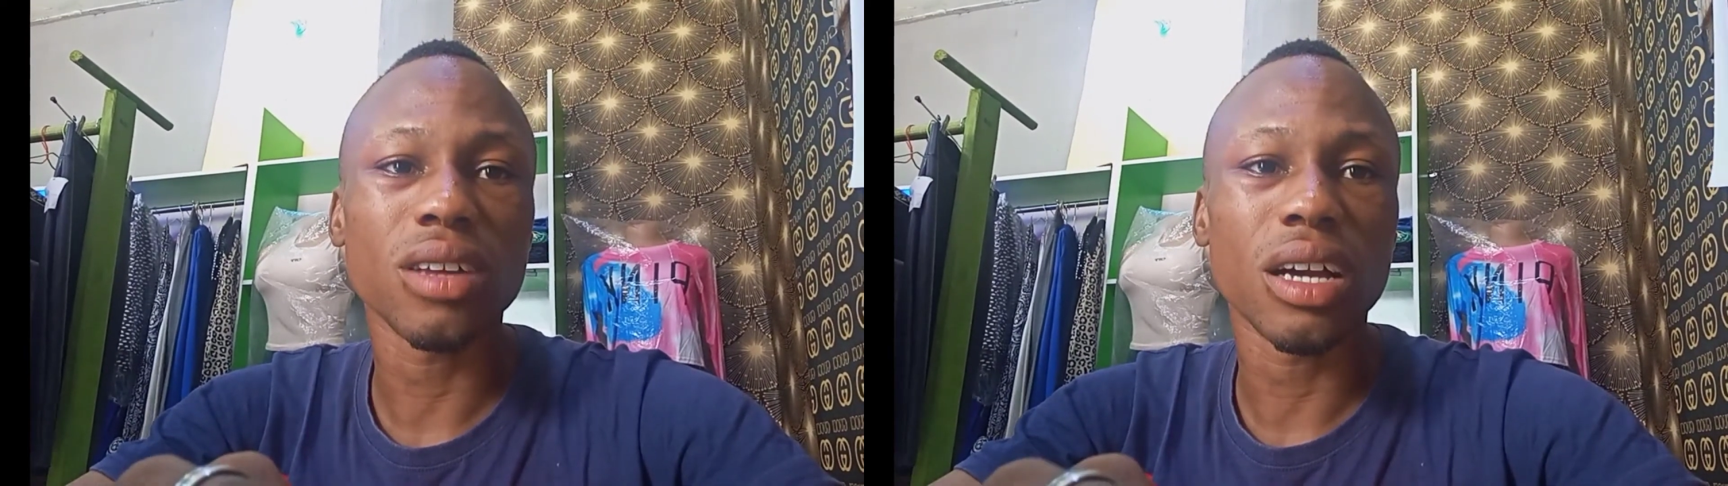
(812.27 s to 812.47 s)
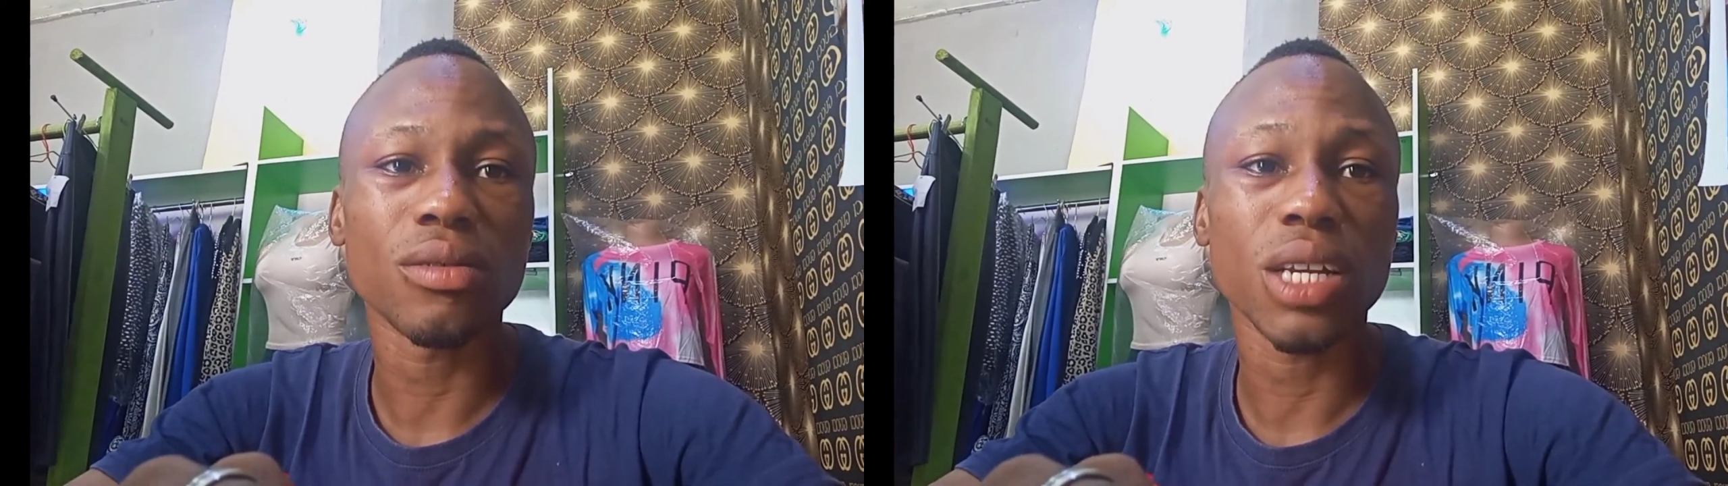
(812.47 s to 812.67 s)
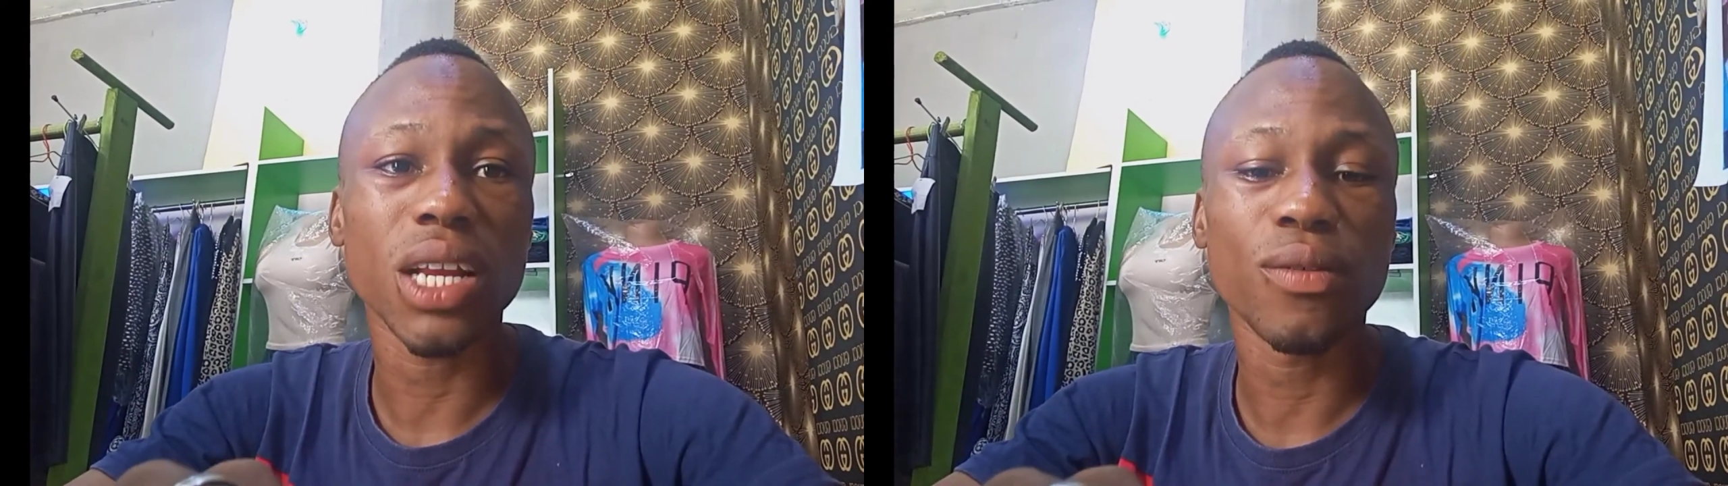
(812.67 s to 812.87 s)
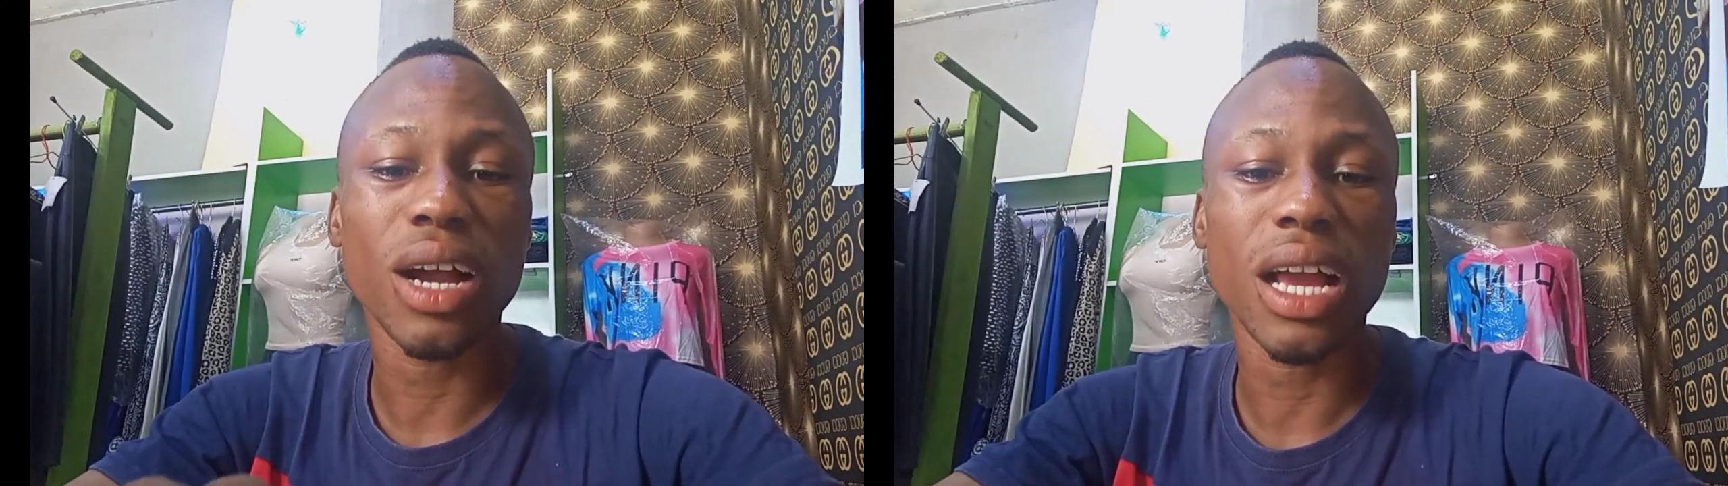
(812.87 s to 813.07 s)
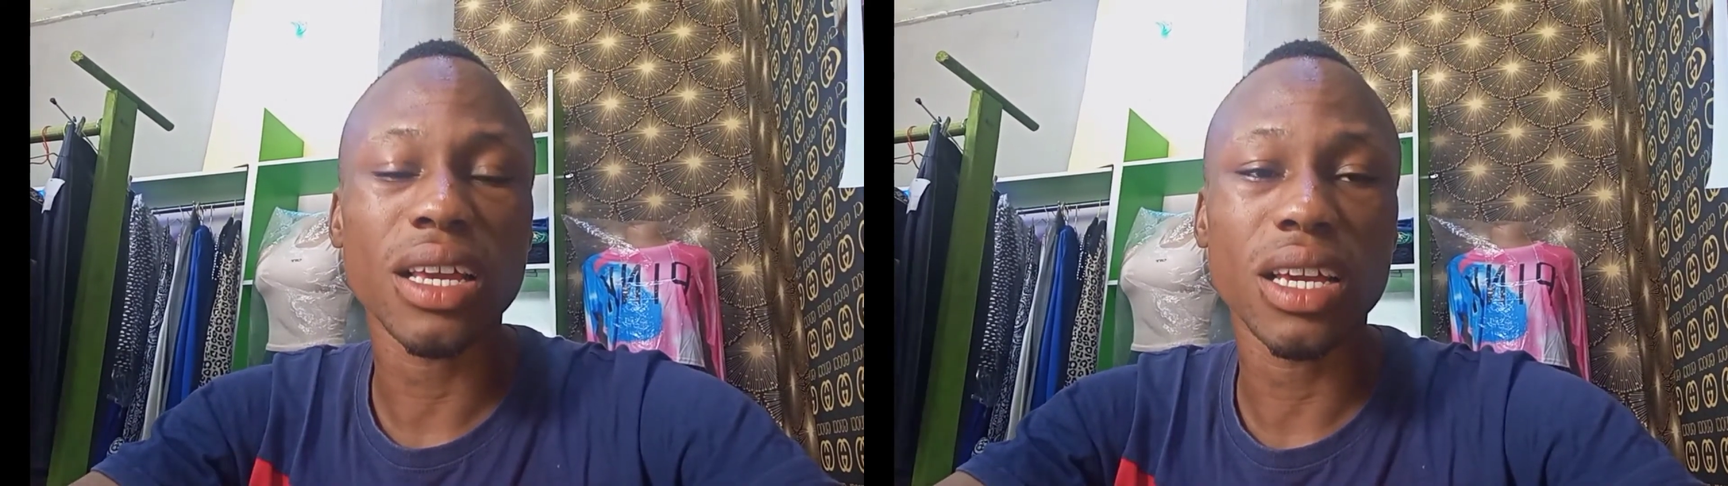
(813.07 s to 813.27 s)
and whenever
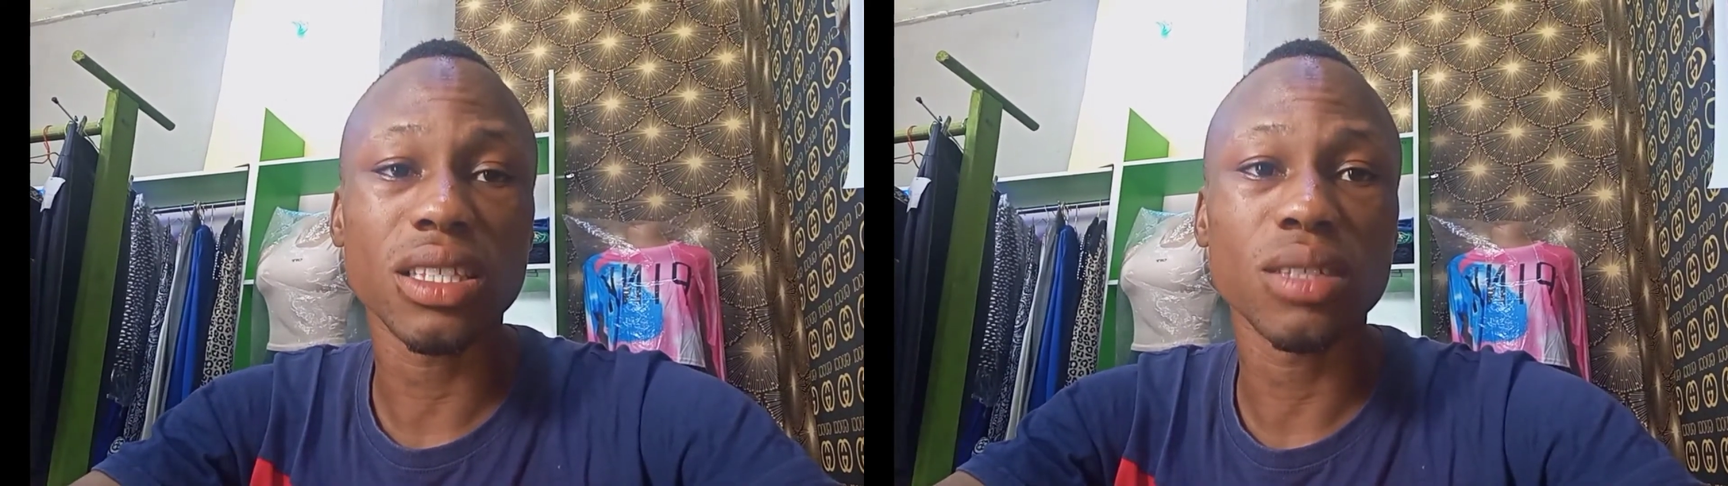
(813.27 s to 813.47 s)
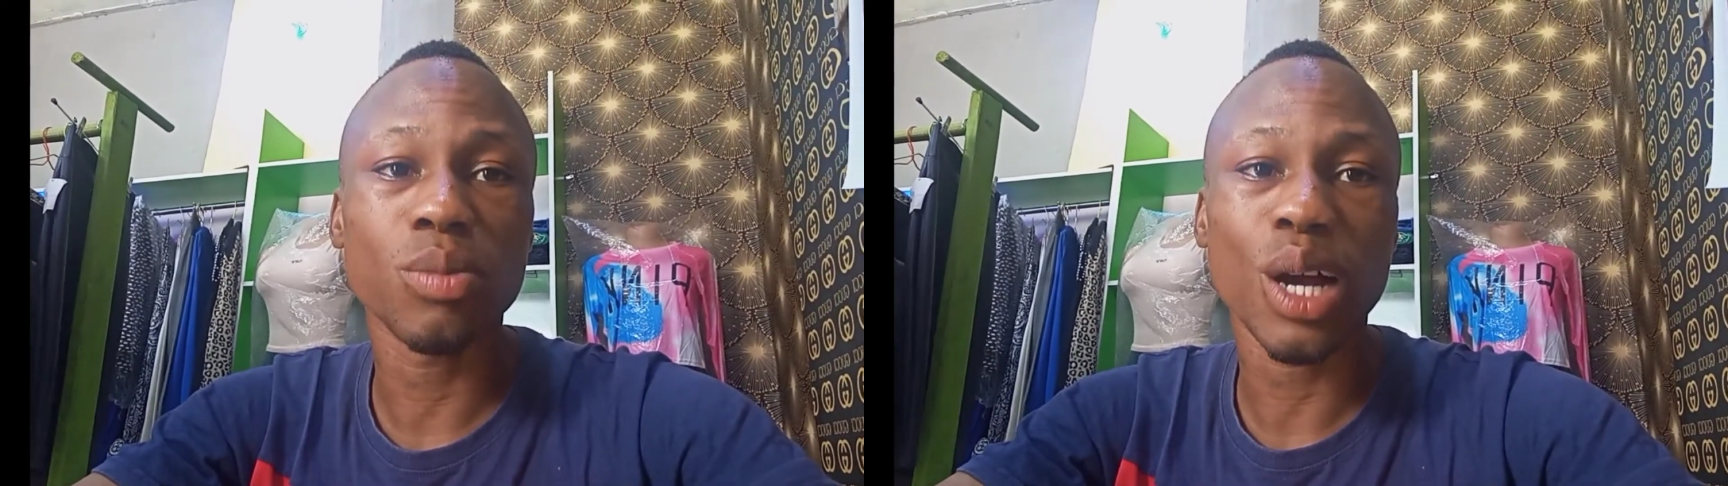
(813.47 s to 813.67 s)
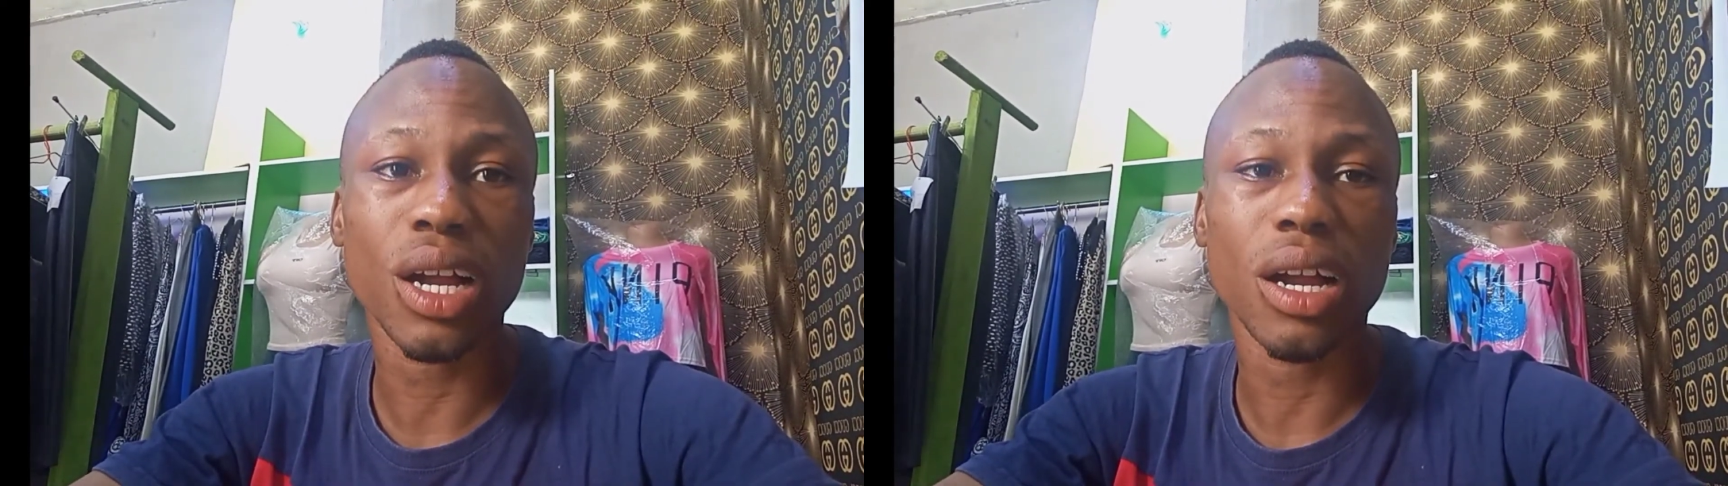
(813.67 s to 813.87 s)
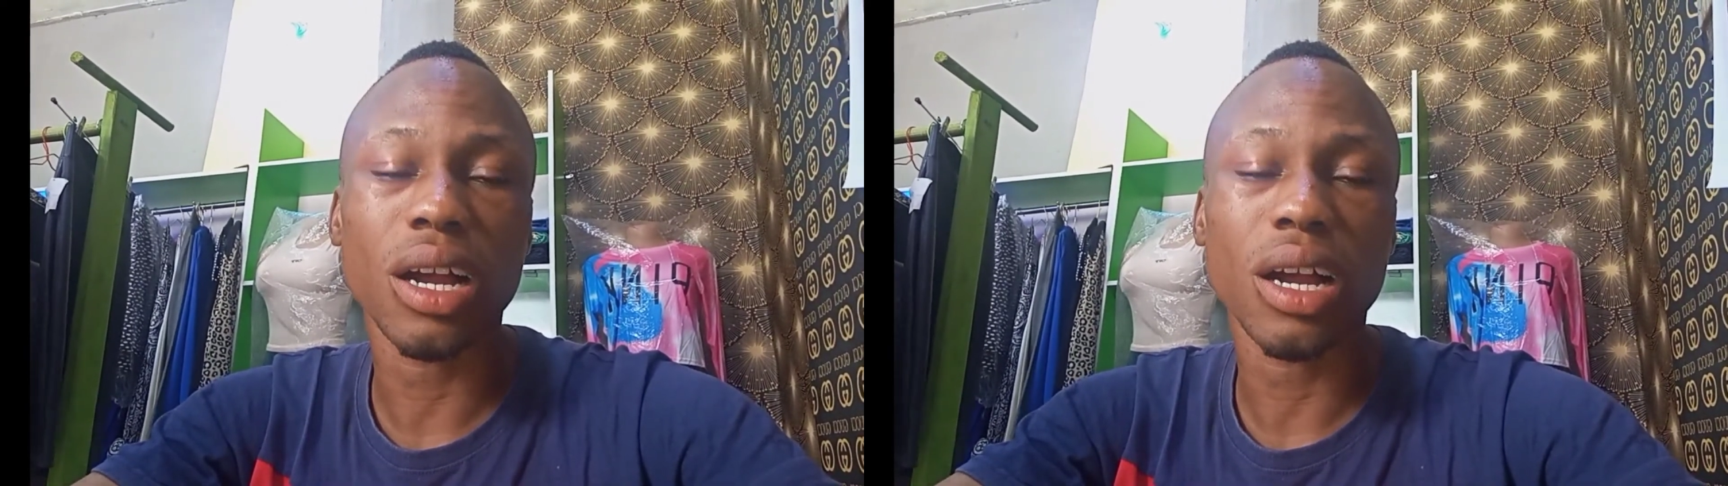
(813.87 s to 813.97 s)
I get it back,